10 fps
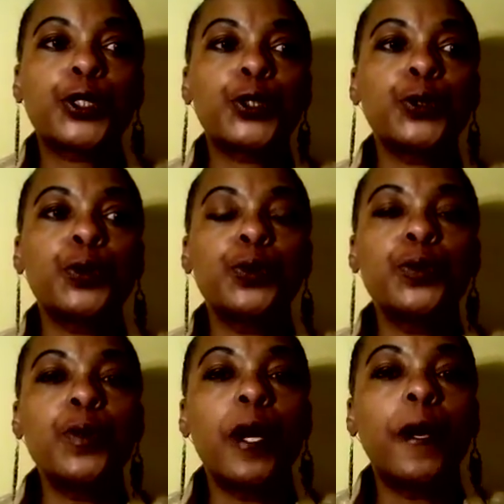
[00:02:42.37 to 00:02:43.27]

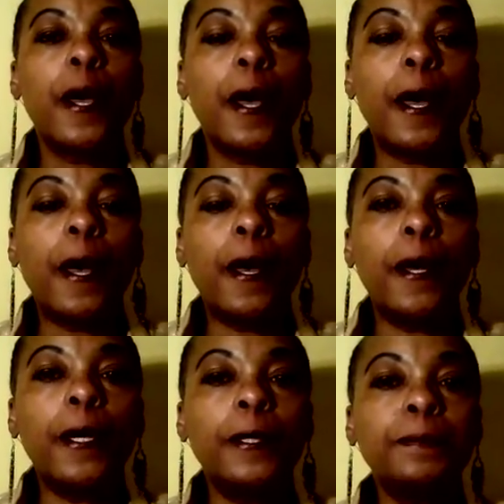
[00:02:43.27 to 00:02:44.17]
to
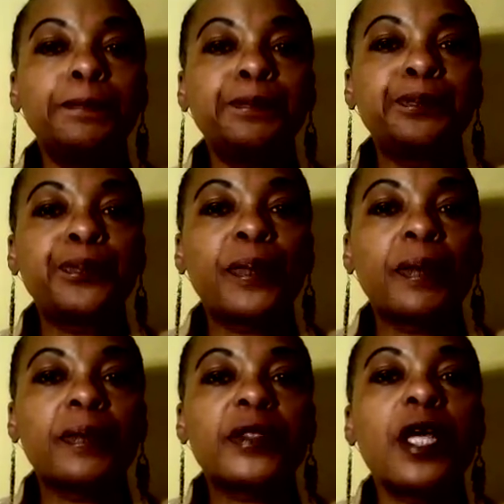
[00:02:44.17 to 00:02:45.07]

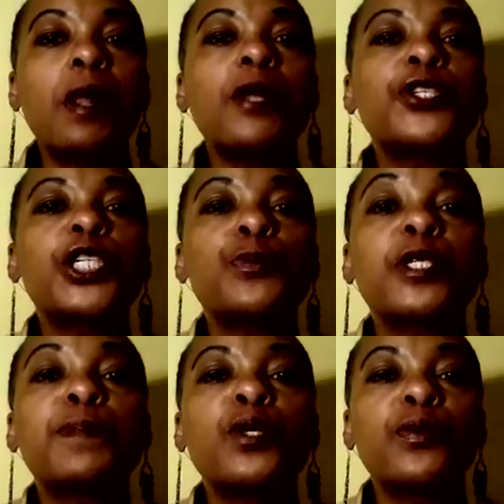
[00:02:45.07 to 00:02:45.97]
tell her she was
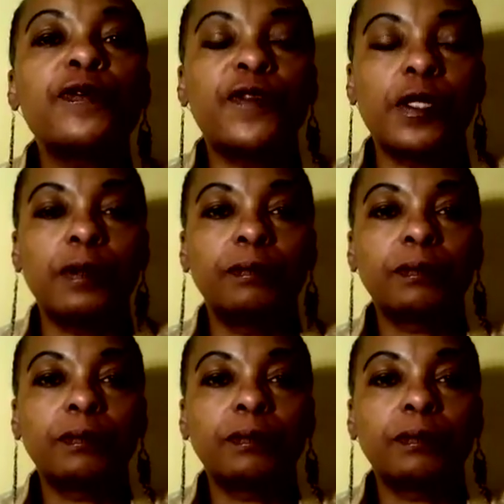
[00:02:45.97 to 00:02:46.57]
beautiful,